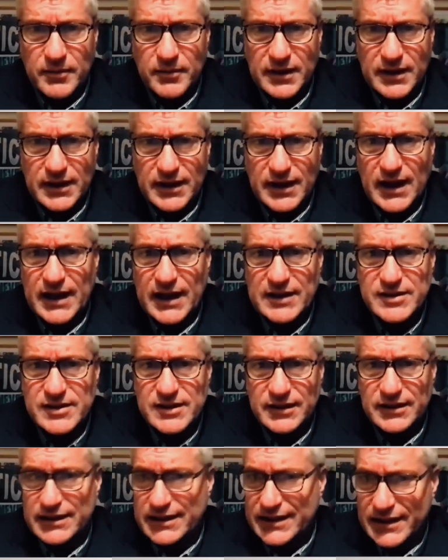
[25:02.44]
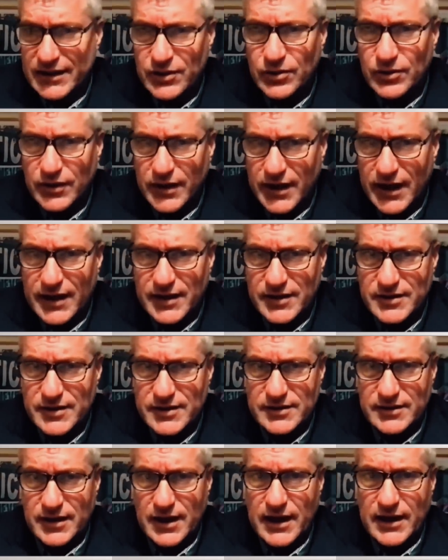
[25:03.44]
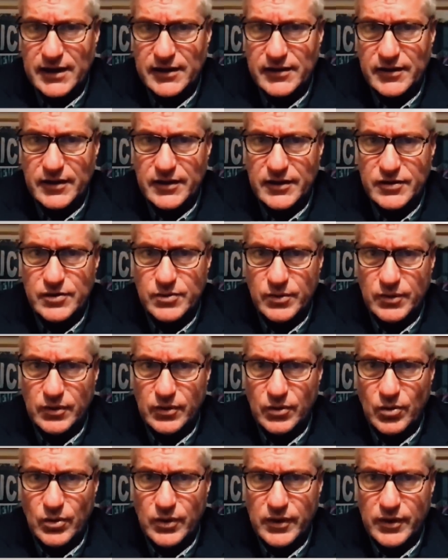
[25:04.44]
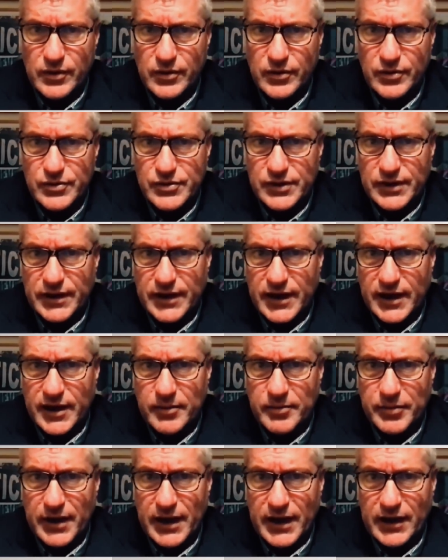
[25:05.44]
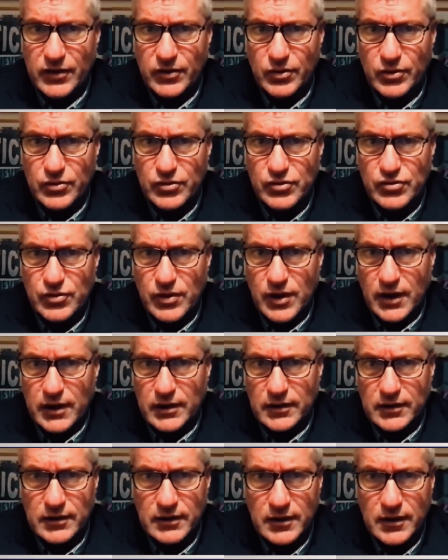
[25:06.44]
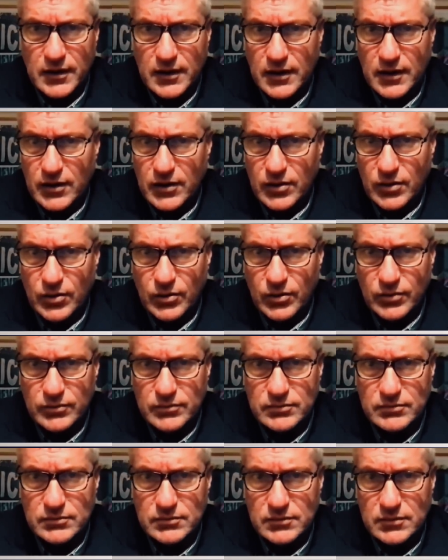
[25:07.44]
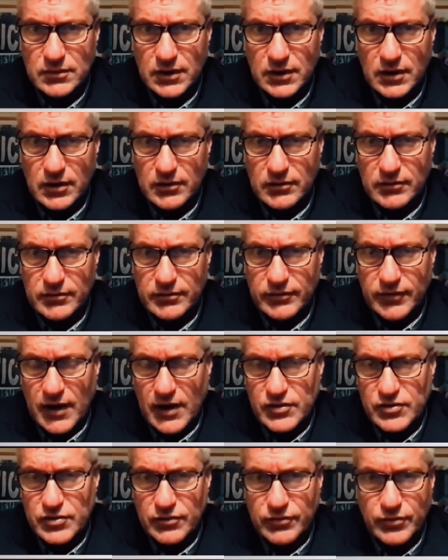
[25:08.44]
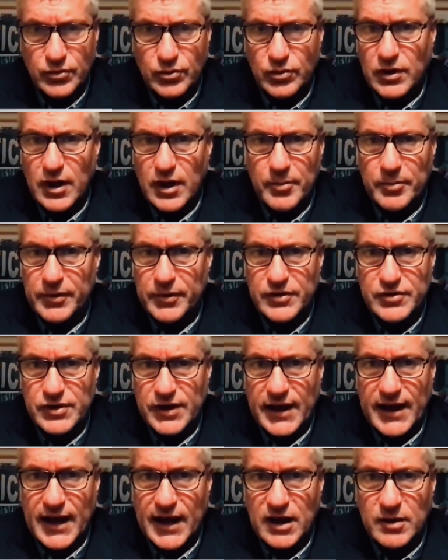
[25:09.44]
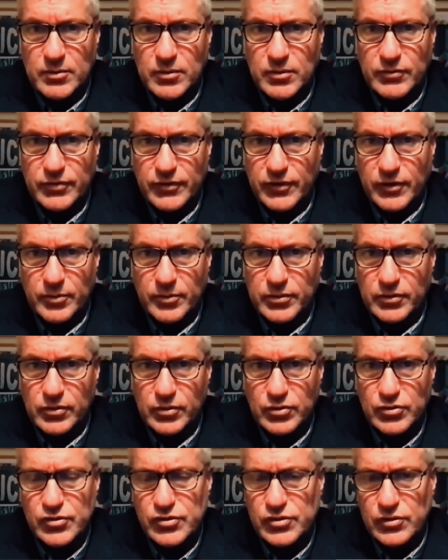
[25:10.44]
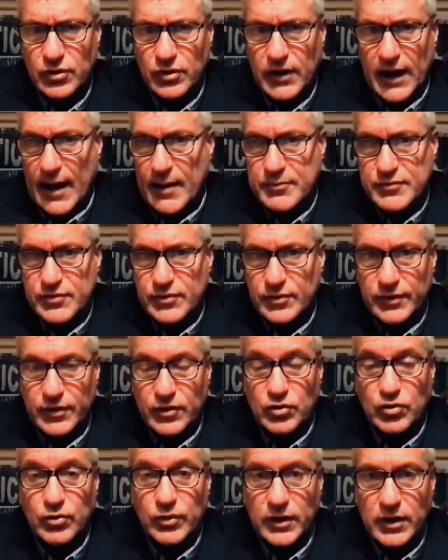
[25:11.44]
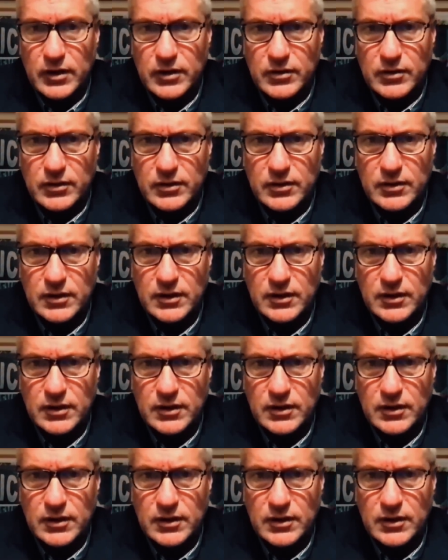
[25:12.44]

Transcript: I mean, legal cases like this where lawyers and campaigners try to hold, you know, fossil fuel companies accountable for their pollution are absolutely critical.